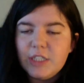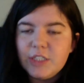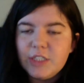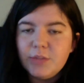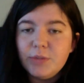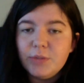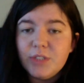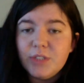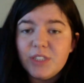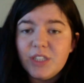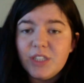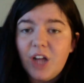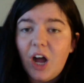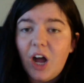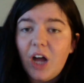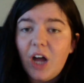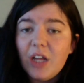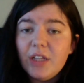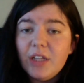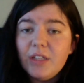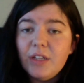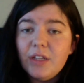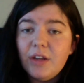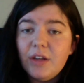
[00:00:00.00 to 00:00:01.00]
This was
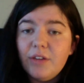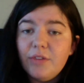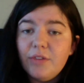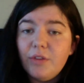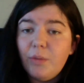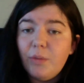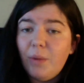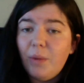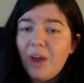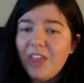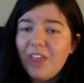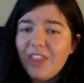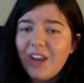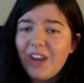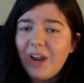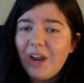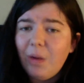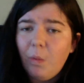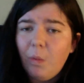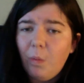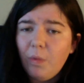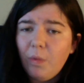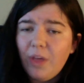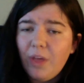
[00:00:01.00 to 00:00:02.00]
not the way that
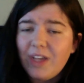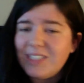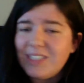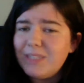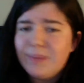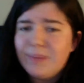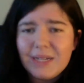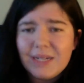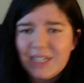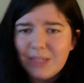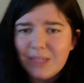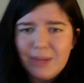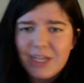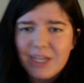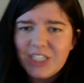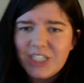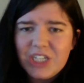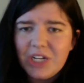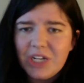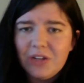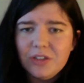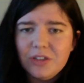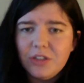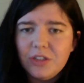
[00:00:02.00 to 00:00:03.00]
I expected my
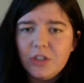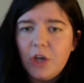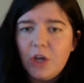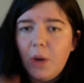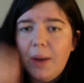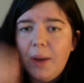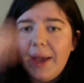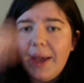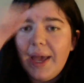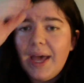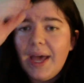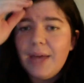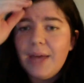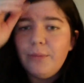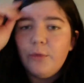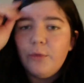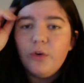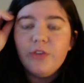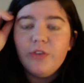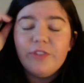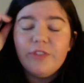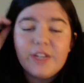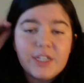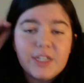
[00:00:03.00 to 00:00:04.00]
channel to go. I had
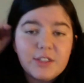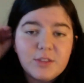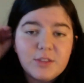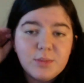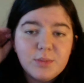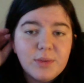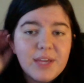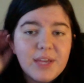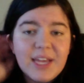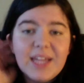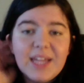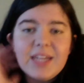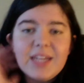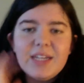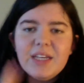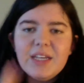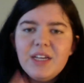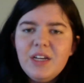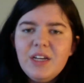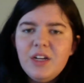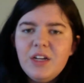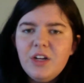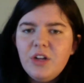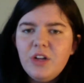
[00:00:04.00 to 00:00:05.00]
more videos planned
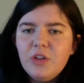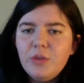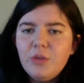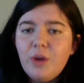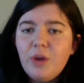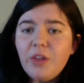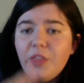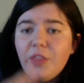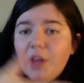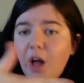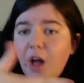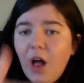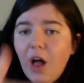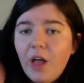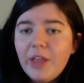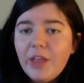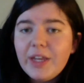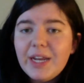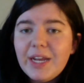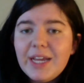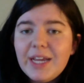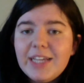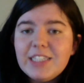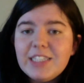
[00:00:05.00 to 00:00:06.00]
throughout the
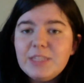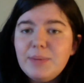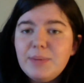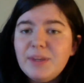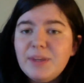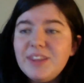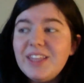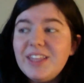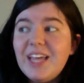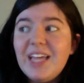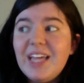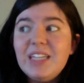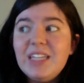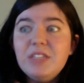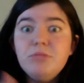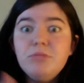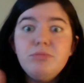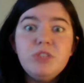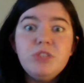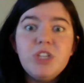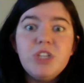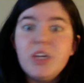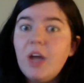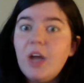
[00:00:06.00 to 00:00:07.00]
holidays, but then
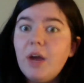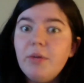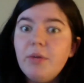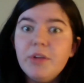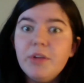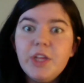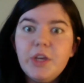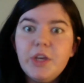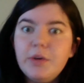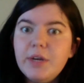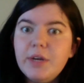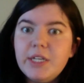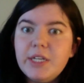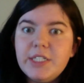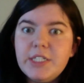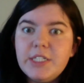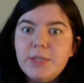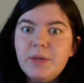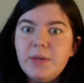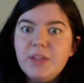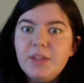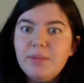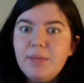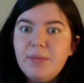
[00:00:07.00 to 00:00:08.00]
shit got really crazy
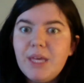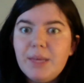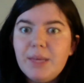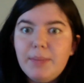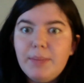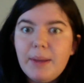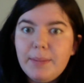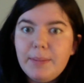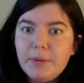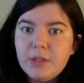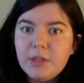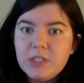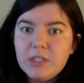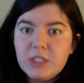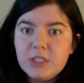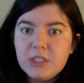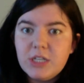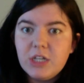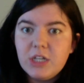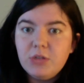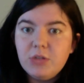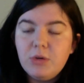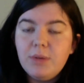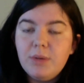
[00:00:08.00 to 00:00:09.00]
with me and my personal
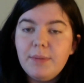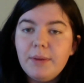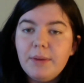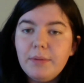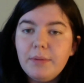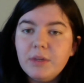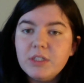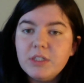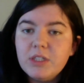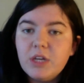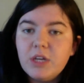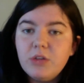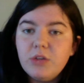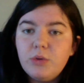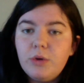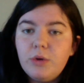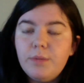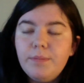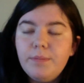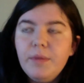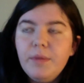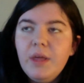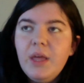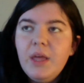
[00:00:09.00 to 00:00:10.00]
schedule and my work
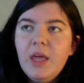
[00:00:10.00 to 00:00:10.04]
schedule.